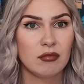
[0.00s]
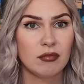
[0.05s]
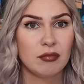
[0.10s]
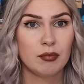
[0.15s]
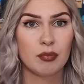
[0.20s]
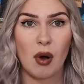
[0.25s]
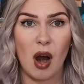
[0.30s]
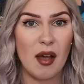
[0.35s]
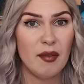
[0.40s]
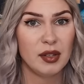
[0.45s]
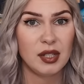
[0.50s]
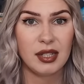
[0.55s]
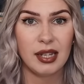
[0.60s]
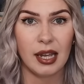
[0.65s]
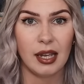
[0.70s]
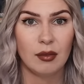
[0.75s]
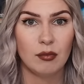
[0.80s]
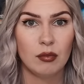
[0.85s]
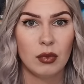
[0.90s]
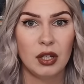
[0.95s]

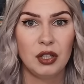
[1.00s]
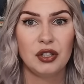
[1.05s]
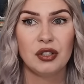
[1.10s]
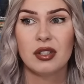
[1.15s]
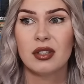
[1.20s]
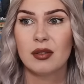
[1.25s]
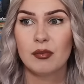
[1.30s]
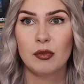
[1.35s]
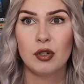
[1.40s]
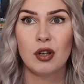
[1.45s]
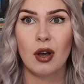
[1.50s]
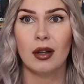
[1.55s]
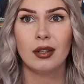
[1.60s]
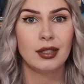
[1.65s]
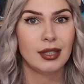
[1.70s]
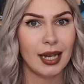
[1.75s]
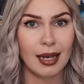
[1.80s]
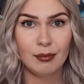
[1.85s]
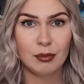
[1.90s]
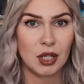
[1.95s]
privacy and just some
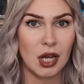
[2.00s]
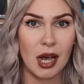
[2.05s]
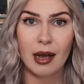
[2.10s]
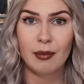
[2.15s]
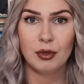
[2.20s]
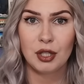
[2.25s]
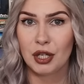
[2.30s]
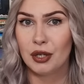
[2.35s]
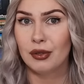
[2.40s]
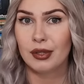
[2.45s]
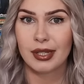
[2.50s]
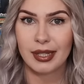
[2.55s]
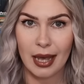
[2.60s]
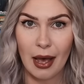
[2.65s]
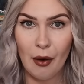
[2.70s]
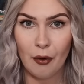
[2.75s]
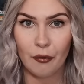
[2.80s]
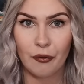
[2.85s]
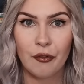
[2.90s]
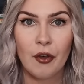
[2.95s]
goddamn time to
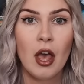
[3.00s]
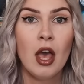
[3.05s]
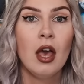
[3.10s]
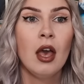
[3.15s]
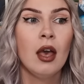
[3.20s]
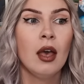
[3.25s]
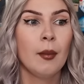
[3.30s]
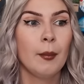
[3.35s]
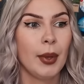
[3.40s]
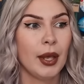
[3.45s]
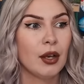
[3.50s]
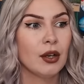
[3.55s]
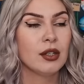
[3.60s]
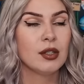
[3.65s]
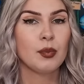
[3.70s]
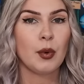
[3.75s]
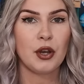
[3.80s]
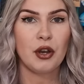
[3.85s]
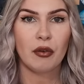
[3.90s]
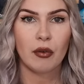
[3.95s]
yourself because
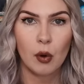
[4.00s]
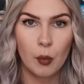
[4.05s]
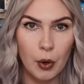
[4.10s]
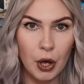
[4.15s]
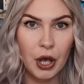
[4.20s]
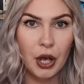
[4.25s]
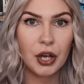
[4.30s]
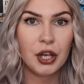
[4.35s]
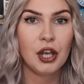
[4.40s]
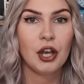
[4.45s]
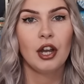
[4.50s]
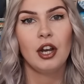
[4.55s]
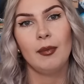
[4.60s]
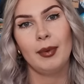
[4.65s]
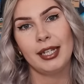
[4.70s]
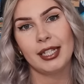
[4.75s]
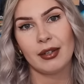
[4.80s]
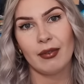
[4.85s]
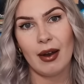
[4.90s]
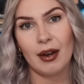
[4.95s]
when you're at work, you're going to be
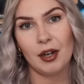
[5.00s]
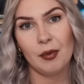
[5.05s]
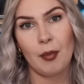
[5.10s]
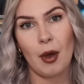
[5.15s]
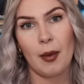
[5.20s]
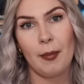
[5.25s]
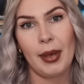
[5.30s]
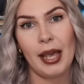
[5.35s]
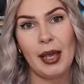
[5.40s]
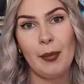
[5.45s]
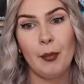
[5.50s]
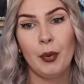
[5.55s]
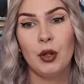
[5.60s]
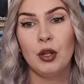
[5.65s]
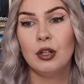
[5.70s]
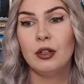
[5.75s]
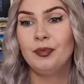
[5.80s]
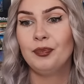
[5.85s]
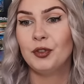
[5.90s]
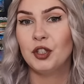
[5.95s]
surrounded by
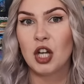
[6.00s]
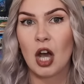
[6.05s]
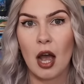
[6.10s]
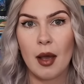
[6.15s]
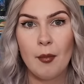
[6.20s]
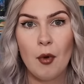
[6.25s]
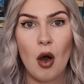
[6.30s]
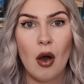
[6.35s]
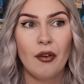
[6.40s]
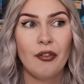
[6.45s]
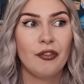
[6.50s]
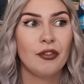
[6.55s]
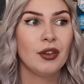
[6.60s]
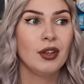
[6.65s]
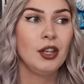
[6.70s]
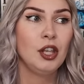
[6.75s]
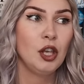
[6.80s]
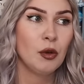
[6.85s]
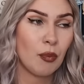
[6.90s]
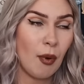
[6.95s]
people. Time off,
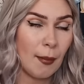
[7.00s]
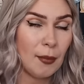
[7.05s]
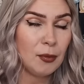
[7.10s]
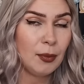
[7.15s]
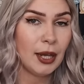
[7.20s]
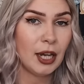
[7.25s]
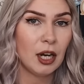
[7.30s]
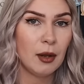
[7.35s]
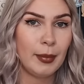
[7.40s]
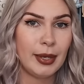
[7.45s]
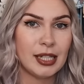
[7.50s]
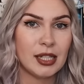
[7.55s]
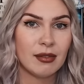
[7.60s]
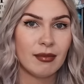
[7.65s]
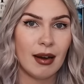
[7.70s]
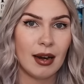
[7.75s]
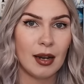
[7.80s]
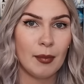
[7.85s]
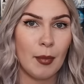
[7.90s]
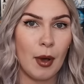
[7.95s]
you're probably going to be
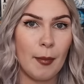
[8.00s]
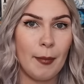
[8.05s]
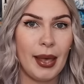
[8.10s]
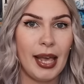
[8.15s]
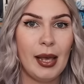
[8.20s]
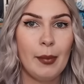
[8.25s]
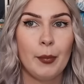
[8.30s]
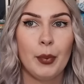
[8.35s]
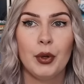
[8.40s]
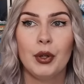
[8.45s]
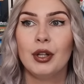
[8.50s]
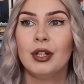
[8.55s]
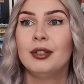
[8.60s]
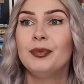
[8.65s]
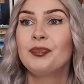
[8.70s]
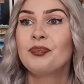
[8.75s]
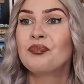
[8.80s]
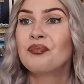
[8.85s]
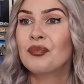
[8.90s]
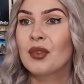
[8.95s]
surrounded by people,
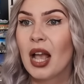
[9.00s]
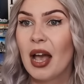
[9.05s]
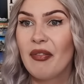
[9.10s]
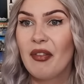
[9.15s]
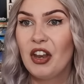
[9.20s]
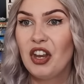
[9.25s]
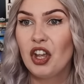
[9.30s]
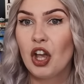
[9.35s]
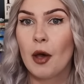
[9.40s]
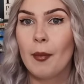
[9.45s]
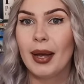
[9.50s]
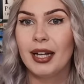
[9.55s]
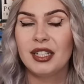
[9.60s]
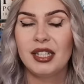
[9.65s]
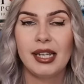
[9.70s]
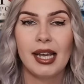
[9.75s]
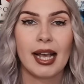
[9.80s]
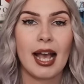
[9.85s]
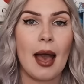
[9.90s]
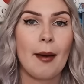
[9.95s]
and then you go back to
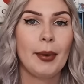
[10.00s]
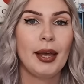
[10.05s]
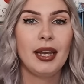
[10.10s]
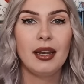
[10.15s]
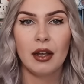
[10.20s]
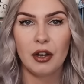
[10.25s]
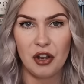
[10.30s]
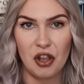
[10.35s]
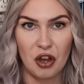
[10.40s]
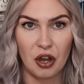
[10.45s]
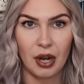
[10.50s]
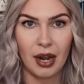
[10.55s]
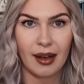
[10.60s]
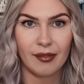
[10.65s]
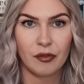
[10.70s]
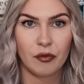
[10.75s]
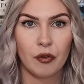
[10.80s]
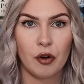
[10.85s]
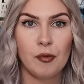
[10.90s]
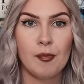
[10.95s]
your cabin and you're going to have a
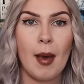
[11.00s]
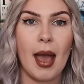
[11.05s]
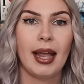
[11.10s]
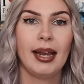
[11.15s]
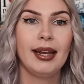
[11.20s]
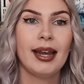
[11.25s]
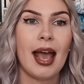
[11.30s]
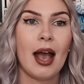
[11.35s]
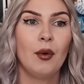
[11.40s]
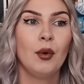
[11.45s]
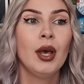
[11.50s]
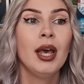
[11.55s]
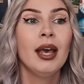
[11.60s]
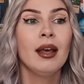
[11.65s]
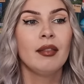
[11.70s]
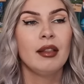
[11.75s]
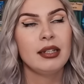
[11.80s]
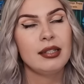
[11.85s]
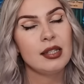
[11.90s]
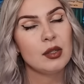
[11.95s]
roommate. Now,
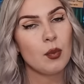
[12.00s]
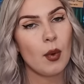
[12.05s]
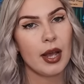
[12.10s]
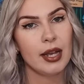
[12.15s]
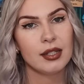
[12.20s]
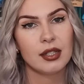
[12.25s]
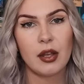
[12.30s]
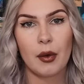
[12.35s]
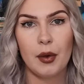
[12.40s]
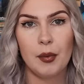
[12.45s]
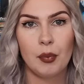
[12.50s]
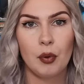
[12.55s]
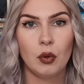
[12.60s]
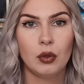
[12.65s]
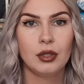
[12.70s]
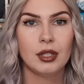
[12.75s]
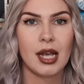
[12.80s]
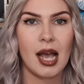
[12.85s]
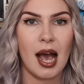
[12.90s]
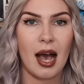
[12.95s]
this is why it's so
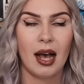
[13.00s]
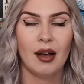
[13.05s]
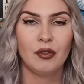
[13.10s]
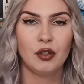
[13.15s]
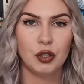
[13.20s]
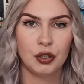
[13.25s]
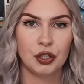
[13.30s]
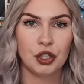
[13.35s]
important to have good